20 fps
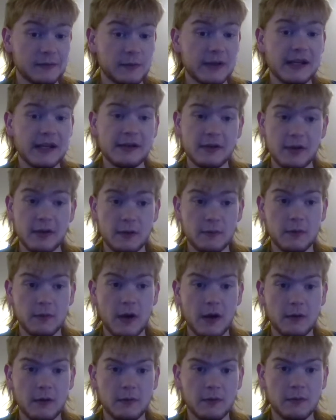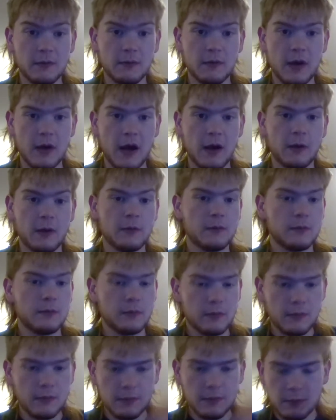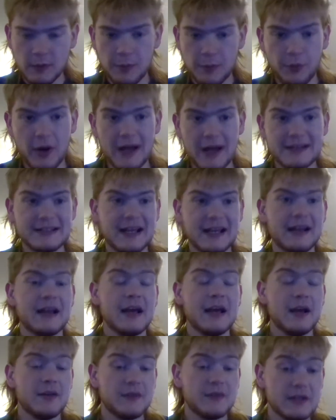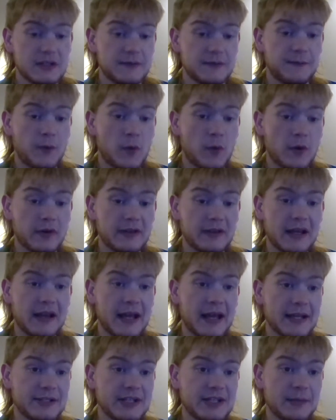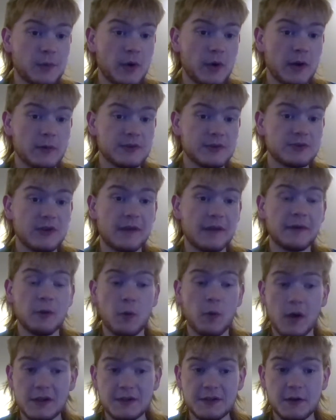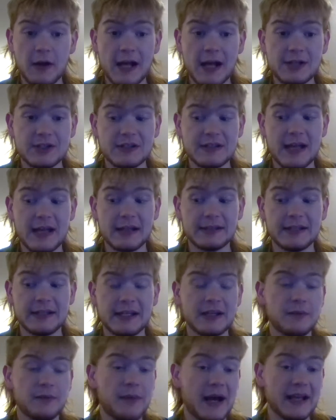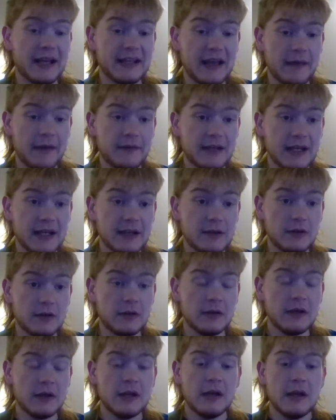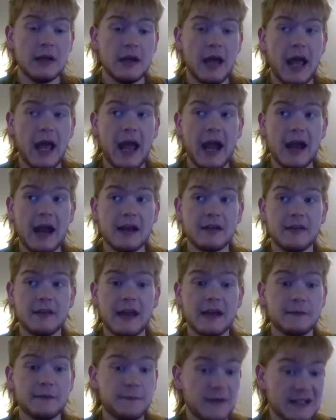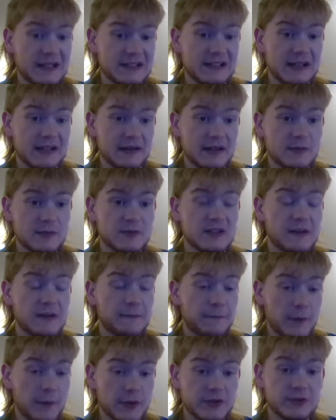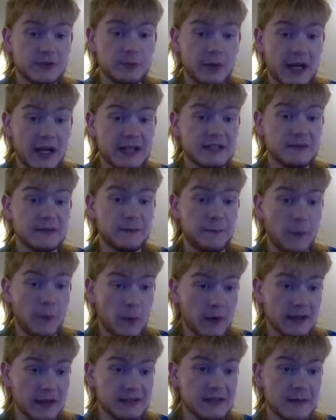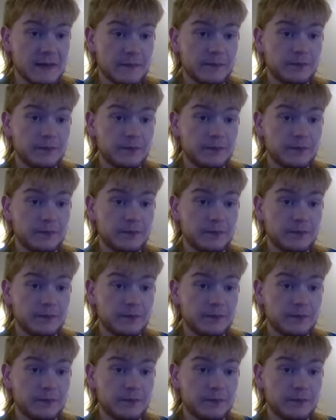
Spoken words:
We need to reprise that. This Ford that AJ Moyer was driving was crashed at Talladega by Kevin Hinkle, and they had fixed it. This was the first race for it.